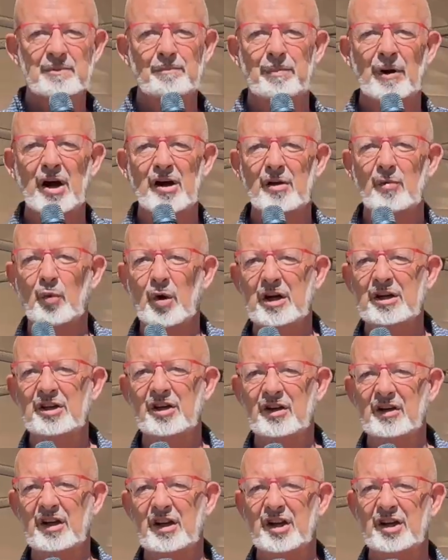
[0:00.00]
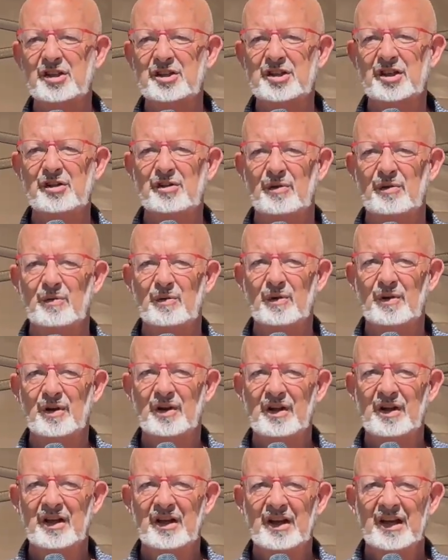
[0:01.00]
part of what you're going to do.
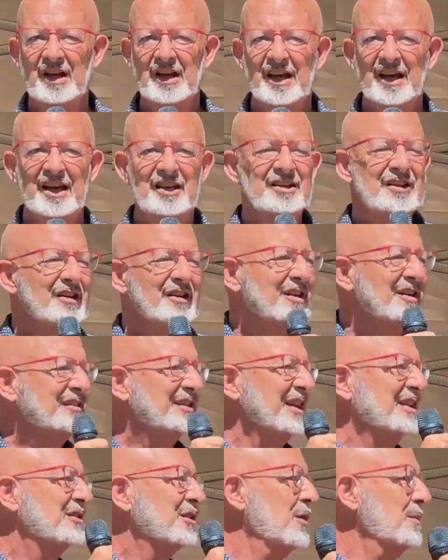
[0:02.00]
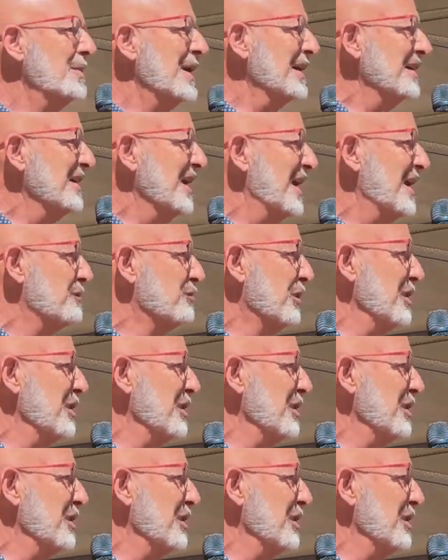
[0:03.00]
And you're going to think, oh my God, we're